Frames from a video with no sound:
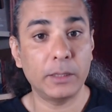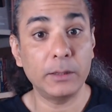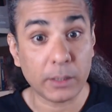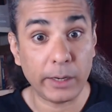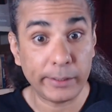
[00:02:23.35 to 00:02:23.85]

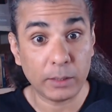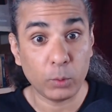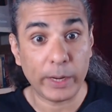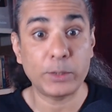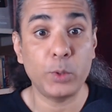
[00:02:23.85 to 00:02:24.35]
then the collector
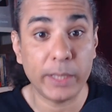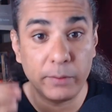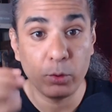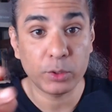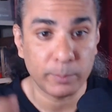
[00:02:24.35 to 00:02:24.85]
would actually
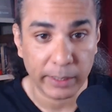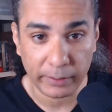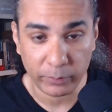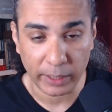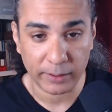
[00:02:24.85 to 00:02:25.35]
give you some
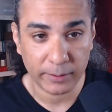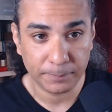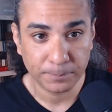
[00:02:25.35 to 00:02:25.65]
money for that.